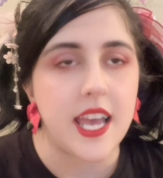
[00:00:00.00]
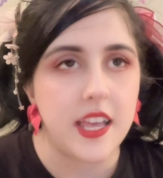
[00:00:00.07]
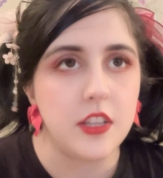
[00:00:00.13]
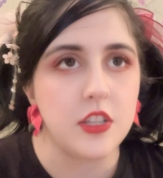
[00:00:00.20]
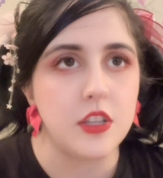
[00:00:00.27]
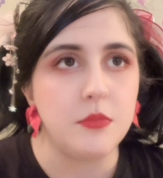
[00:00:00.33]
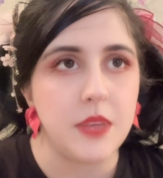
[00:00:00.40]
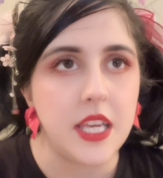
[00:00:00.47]
the
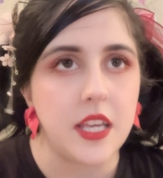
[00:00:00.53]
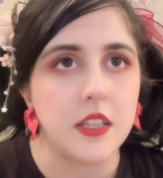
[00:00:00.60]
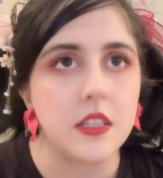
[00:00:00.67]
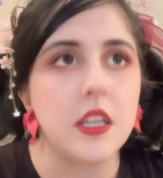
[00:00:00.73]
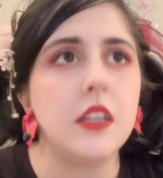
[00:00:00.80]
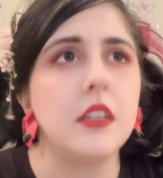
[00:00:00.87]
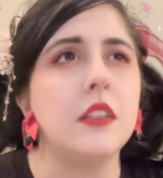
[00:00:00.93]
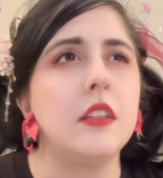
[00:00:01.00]
hell you mean.
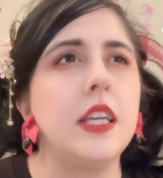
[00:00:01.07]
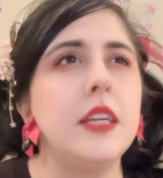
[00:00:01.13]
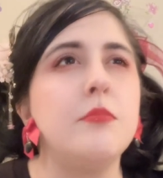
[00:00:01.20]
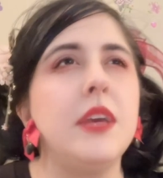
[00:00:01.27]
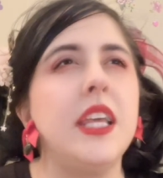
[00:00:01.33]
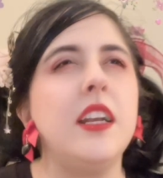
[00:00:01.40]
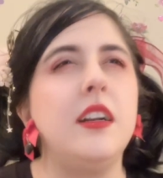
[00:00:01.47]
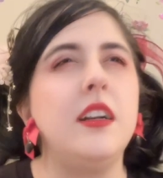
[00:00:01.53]
And like,
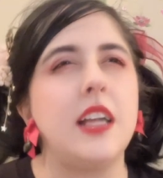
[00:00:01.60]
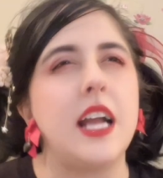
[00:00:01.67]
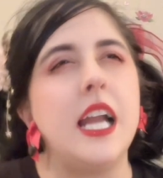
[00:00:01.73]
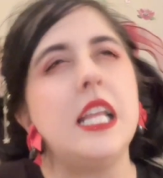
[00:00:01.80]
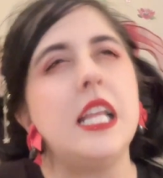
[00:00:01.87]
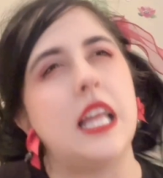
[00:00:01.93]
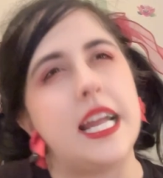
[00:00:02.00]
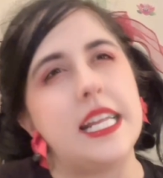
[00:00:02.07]
men are
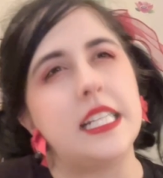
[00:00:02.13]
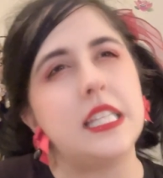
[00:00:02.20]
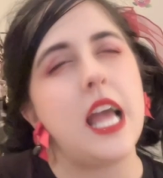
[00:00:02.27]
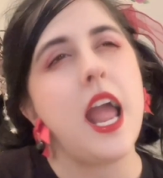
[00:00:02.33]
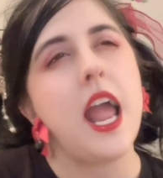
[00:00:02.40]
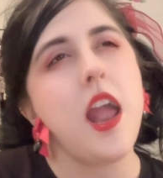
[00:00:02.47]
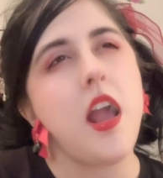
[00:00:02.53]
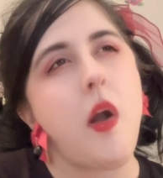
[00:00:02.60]
kind of like
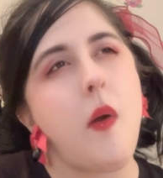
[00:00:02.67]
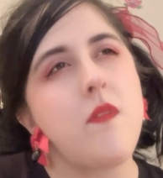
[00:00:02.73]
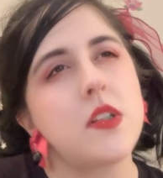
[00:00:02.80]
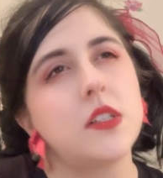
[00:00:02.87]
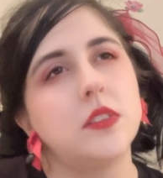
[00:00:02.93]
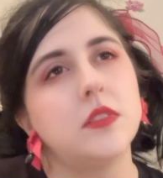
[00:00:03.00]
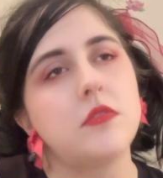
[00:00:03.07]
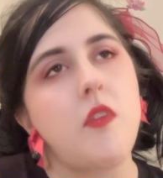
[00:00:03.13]
that.
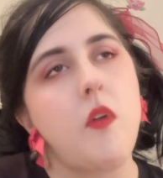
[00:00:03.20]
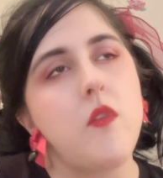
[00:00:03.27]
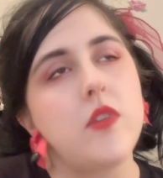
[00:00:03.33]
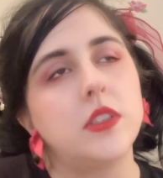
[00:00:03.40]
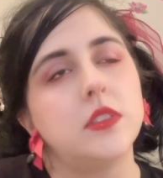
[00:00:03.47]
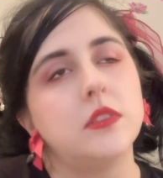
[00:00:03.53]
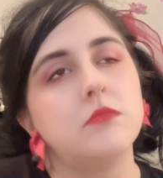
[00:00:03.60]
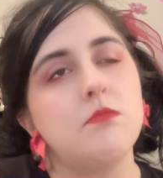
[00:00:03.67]

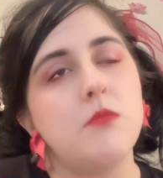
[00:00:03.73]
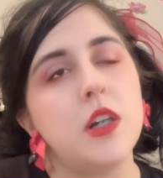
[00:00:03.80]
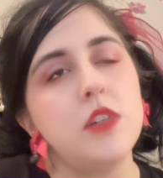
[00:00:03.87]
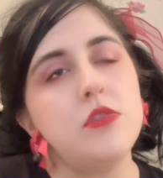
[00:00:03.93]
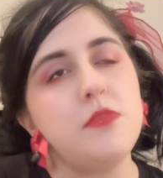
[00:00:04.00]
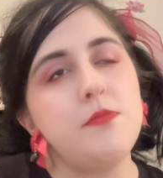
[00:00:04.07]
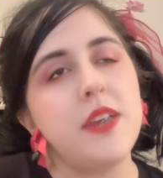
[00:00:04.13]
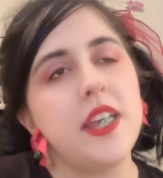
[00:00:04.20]

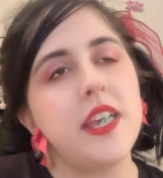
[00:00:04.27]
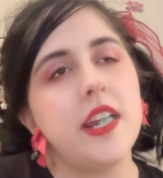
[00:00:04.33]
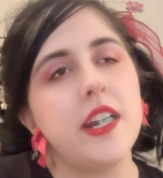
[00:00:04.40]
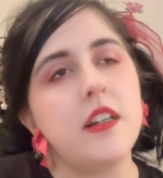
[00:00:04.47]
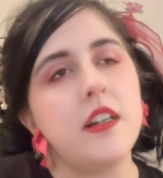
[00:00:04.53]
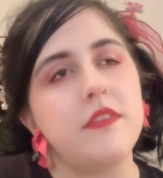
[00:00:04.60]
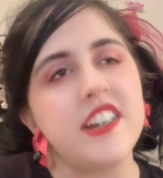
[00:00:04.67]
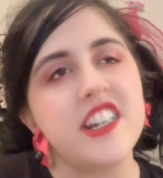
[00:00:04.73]
Most
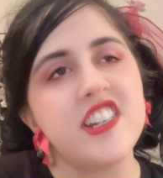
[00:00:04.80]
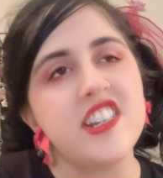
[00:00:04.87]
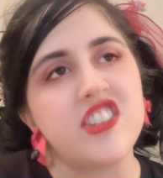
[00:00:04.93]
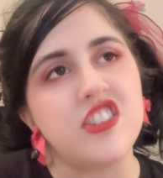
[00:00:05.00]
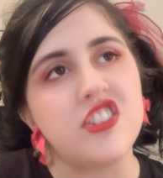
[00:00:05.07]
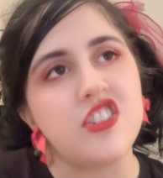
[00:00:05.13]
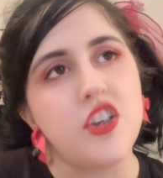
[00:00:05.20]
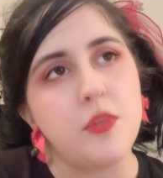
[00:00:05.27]
men are very
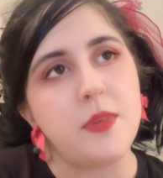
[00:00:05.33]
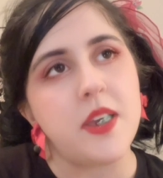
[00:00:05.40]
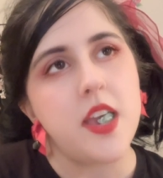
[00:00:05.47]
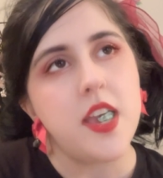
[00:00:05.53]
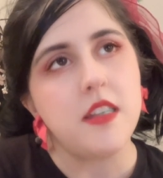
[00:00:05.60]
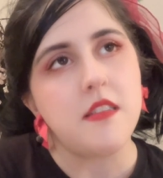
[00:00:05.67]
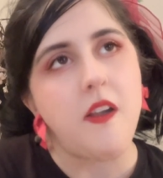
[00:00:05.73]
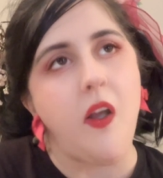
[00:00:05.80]

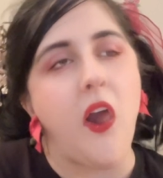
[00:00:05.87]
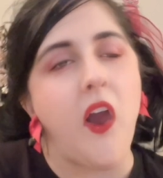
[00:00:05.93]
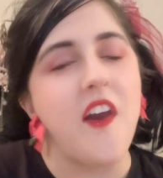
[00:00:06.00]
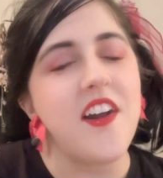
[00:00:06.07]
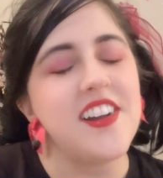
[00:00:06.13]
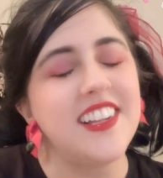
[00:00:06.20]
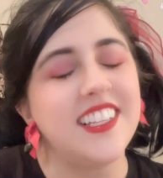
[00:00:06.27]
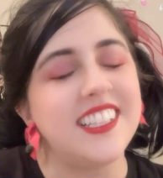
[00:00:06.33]
stupid.
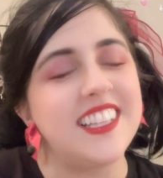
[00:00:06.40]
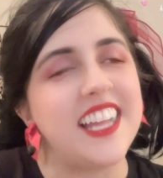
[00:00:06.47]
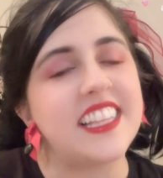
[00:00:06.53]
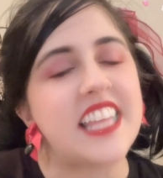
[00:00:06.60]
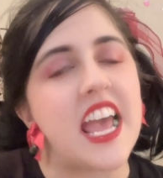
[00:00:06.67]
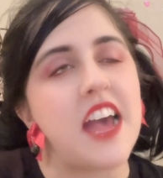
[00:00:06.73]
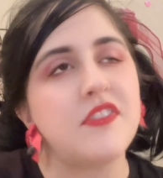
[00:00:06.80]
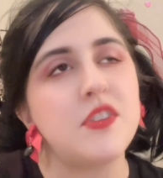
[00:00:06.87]

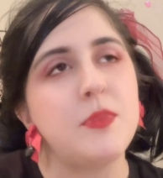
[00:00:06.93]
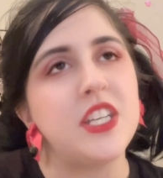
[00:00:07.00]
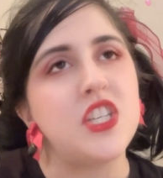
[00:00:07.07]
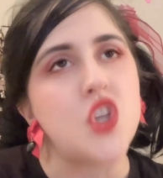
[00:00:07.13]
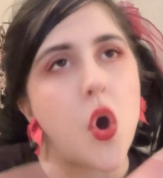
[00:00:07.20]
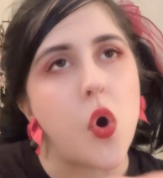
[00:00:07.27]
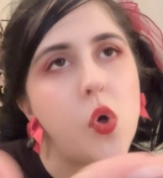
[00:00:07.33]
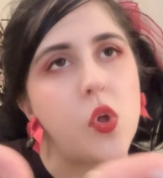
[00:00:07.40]
Like, they have to be
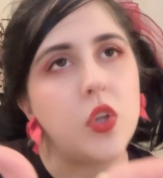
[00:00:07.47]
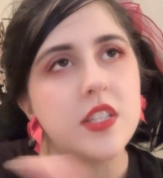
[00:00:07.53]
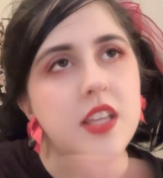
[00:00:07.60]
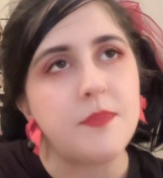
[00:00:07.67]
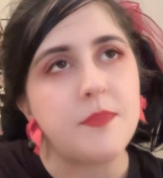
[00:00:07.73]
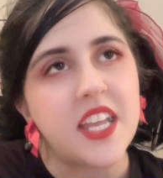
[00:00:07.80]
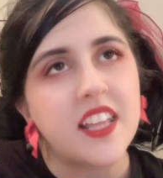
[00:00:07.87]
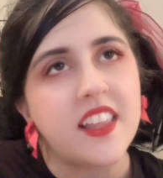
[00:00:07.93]
told
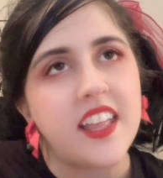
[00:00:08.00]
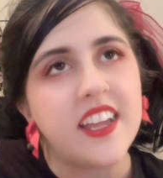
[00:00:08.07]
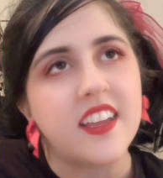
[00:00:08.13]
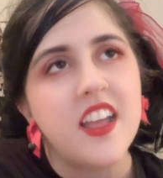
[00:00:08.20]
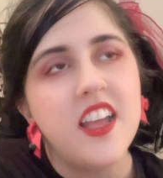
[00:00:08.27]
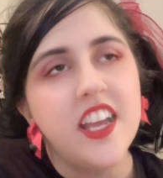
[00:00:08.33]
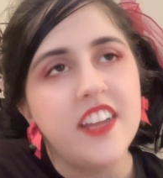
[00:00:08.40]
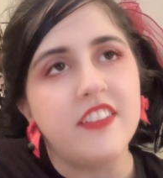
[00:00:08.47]
something, like,
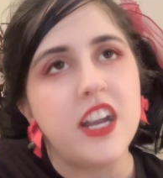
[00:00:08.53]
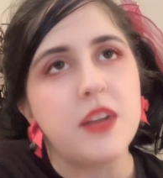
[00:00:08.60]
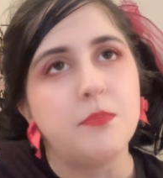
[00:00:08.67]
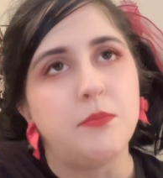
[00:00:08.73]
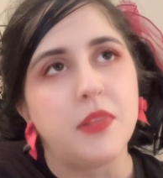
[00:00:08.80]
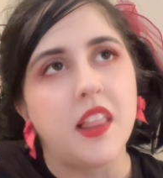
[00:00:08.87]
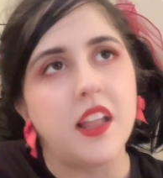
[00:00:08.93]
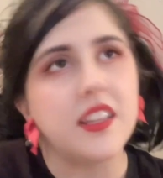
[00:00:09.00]
very
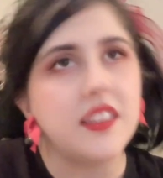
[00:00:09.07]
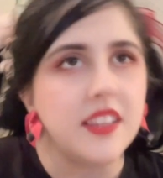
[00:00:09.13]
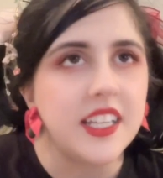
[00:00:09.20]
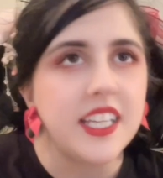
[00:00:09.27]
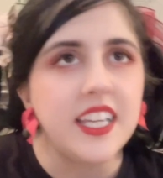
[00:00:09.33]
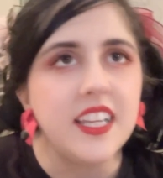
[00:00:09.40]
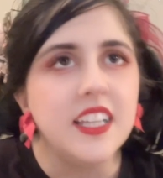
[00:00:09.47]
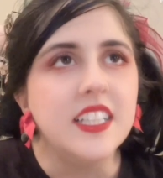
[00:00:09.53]

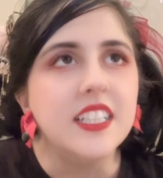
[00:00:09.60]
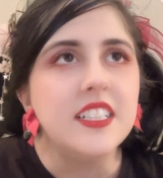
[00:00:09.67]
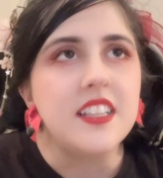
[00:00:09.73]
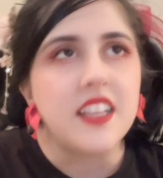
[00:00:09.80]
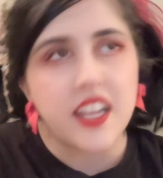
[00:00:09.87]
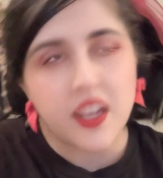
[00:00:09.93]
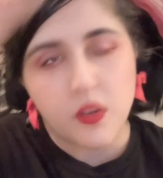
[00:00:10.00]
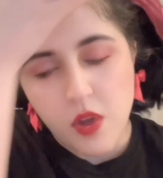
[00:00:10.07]
bluntly.
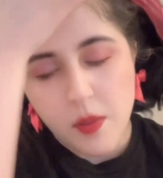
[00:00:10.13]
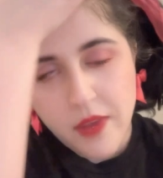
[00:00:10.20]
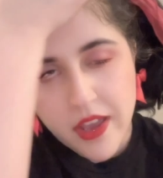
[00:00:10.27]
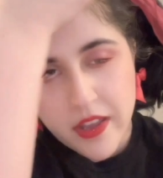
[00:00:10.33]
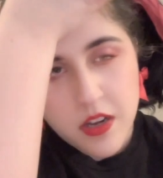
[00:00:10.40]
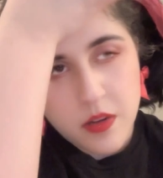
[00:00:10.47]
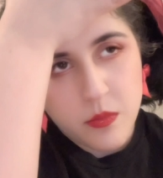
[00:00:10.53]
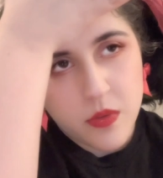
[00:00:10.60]
Like,
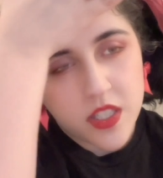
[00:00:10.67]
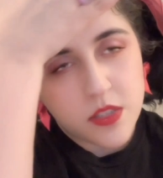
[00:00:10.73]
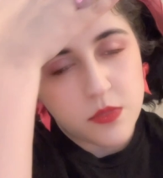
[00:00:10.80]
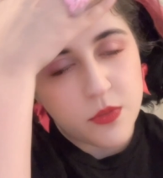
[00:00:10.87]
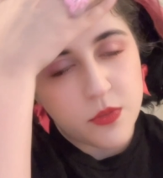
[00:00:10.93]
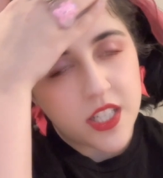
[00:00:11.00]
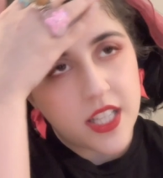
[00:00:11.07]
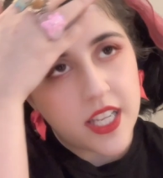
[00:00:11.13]
women are much
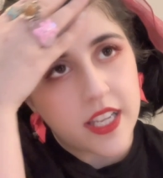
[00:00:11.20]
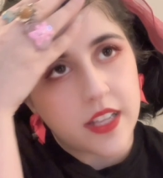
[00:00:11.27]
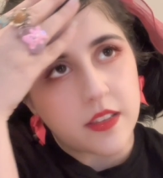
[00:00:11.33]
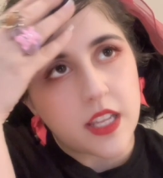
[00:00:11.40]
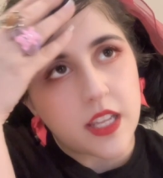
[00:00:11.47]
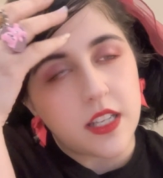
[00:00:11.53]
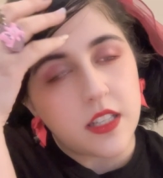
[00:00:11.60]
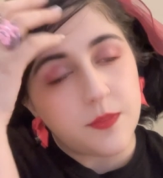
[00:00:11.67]
more,
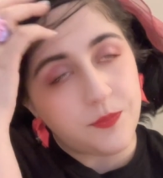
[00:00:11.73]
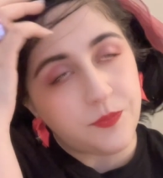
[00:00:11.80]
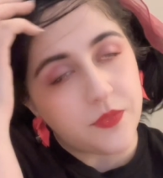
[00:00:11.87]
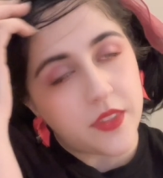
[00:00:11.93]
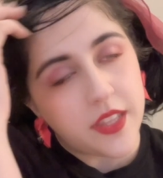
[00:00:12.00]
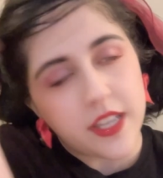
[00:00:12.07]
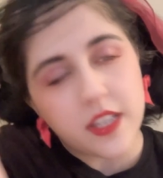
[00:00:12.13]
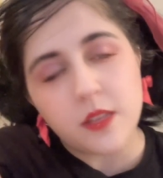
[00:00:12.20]
like,
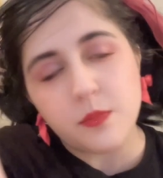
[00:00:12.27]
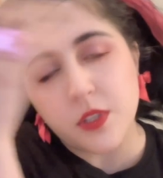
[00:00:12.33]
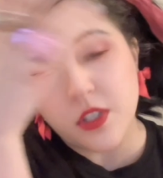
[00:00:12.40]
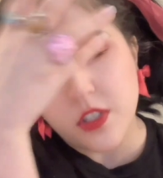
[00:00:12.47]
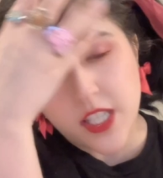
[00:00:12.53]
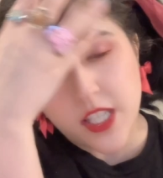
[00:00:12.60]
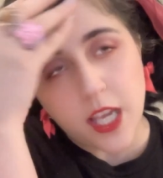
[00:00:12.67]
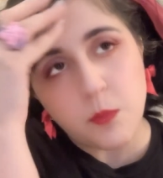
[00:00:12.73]
they
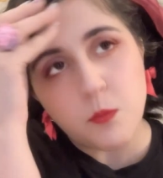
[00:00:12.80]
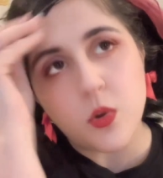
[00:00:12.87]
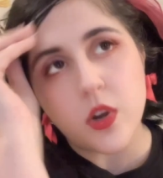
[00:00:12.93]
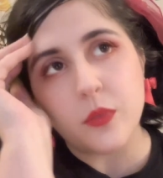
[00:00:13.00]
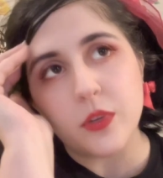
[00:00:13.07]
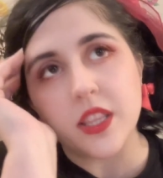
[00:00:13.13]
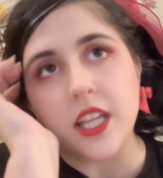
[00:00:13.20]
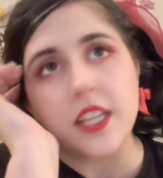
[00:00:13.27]
communicate
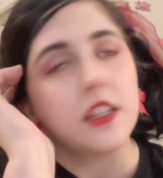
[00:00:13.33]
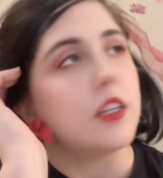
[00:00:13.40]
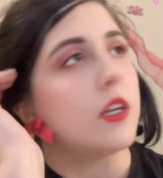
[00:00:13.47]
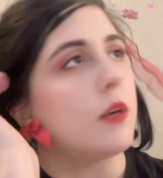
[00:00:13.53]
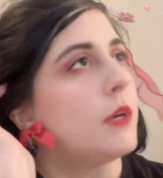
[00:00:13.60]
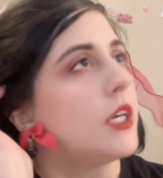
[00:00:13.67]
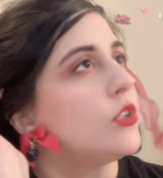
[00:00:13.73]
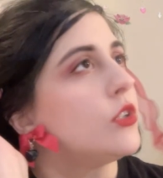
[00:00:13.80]
more with, like, their
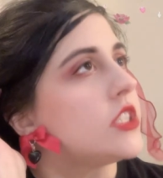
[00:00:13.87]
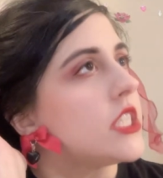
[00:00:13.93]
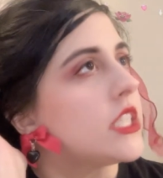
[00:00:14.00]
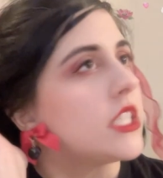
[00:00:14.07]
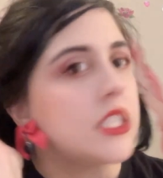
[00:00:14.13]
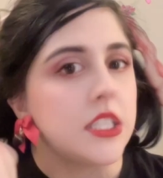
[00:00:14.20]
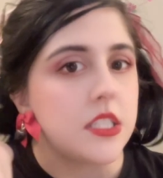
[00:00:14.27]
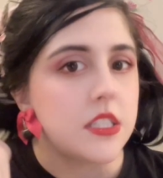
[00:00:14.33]

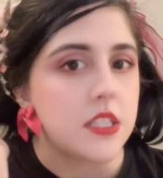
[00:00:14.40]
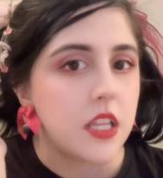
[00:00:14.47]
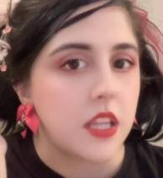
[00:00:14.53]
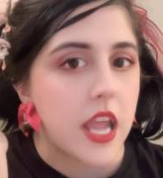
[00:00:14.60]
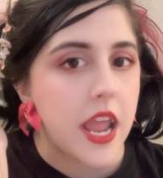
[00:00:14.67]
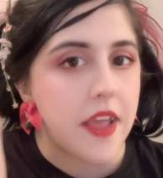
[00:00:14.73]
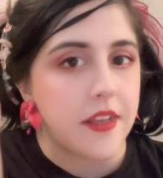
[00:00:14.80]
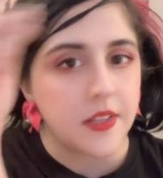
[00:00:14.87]
emotions and,
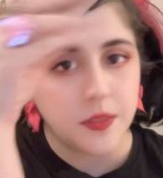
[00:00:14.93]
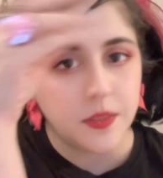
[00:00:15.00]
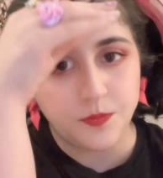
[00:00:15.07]
like,